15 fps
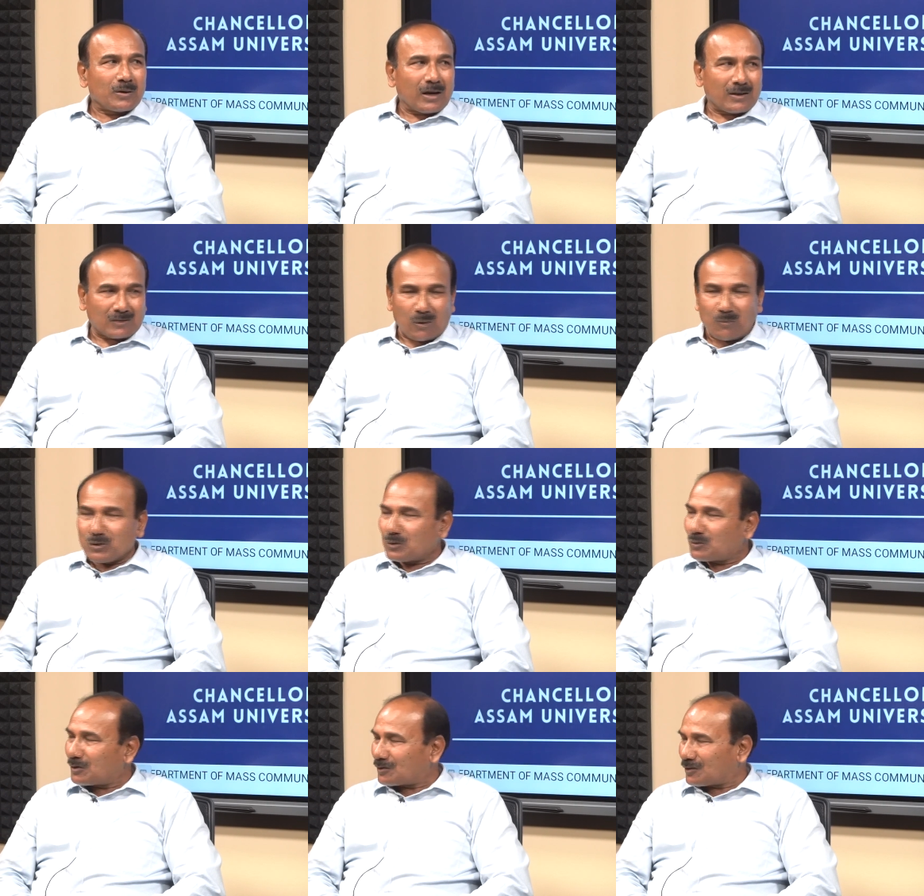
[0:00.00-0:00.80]
Assam
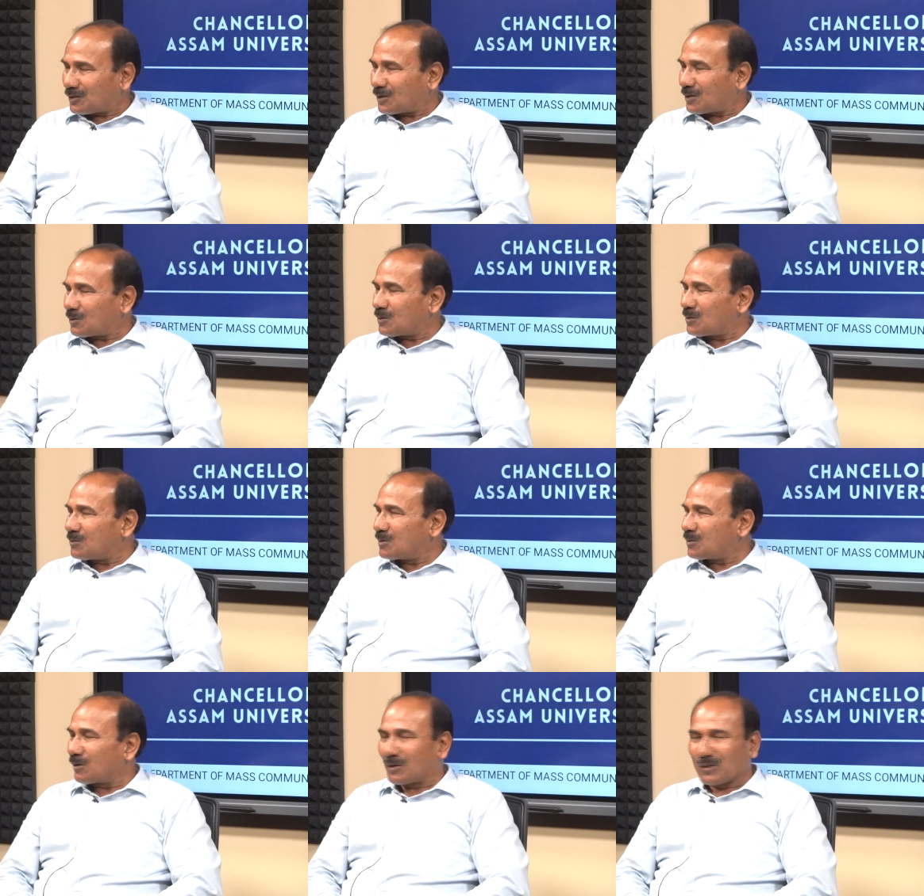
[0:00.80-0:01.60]
University will
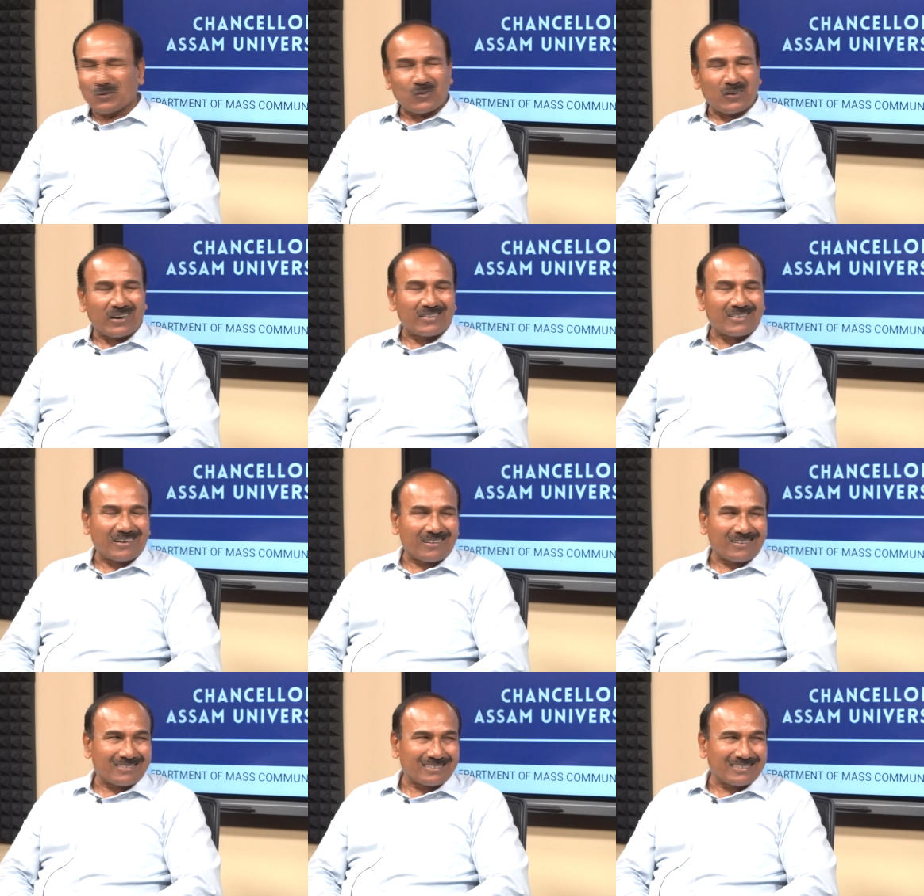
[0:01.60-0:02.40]
be one of the front
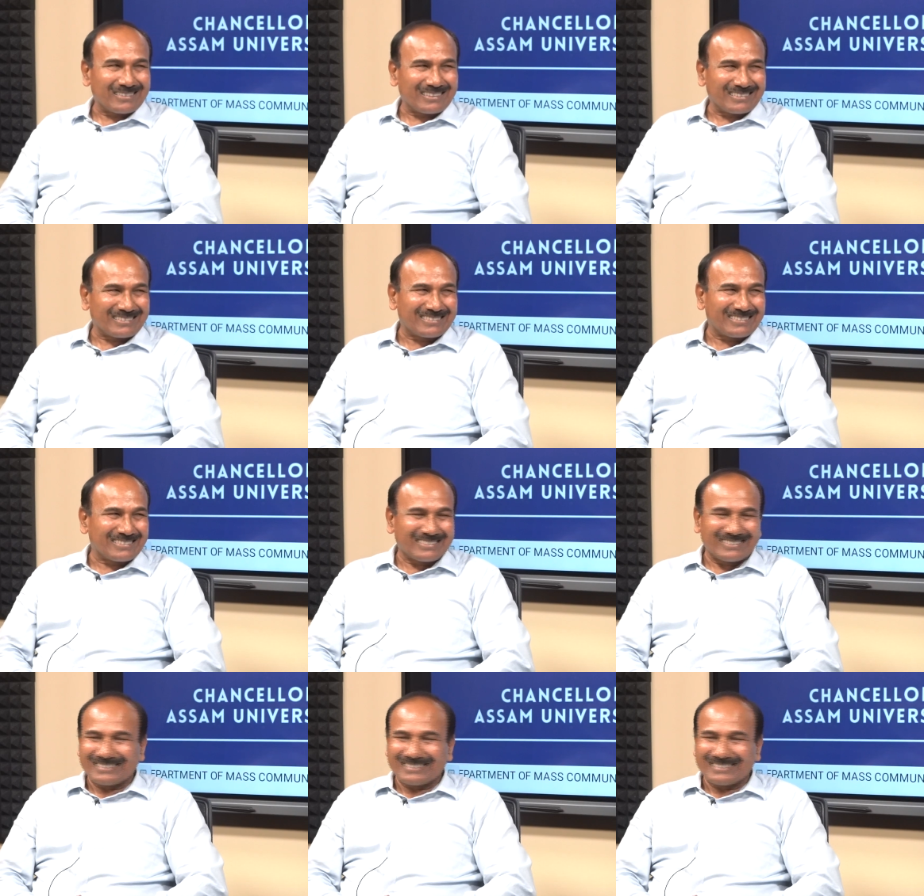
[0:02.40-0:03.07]
runners in this.